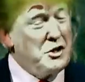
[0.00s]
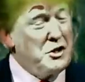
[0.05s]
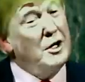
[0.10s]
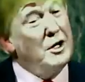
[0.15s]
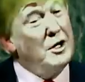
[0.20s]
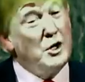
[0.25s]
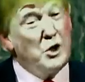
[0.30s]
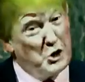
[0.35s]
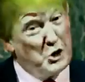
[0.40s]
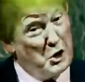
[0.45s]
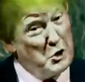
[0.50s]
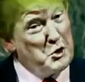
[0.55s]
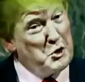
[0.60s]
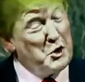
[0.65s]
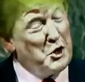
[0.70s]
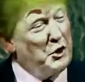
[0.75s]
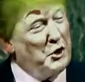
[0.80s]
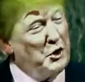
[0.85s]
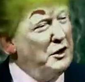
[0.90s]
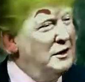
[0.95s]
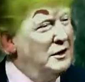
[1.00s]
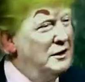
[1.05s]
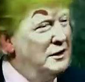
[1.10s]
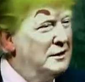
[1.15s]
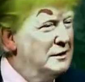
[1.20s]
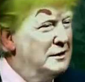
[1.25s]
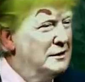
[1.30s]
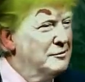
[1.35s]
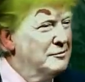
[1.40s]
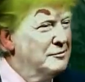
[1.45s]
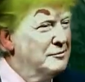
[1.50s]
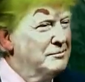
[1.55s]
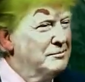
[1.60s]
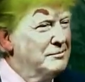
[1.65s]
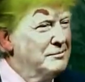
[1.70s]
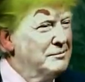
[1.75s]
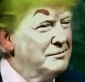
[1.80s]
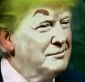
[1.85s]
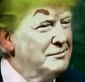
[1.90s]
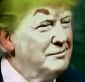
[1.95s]
So a really powerful
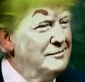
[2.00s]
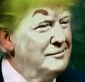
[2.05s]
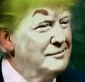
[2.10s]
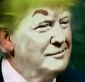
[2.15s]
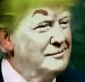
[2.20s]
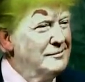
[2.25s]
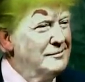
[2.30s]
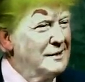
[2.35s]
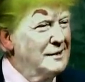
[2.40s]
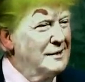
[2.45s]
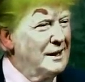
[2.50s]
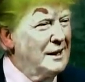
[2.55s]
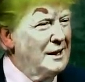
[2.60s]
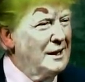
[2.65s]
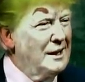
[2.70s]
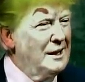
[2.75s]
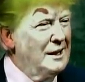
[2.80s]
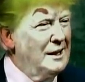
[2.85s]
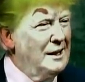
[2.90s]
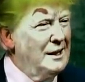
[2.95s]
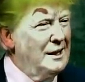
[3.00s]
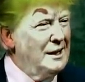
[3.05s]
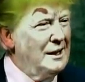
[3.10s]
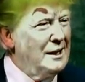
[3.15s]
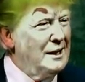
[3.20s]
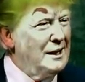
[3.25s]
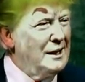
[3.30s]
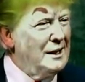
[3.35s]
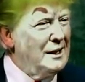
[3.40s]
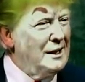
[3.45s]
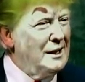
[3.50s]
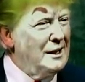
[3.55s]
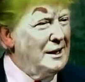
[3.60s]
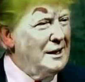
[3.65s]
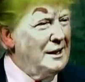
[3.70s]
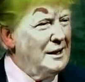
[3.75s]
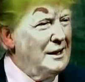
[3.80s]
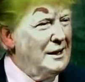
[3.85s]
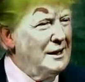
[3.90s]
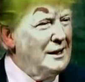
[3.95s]
tool. And now the rest is really
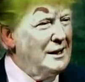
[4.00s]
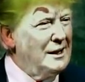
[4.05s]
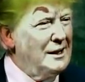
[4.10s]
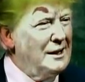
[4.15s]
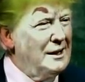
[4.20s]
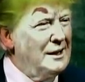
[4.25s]
just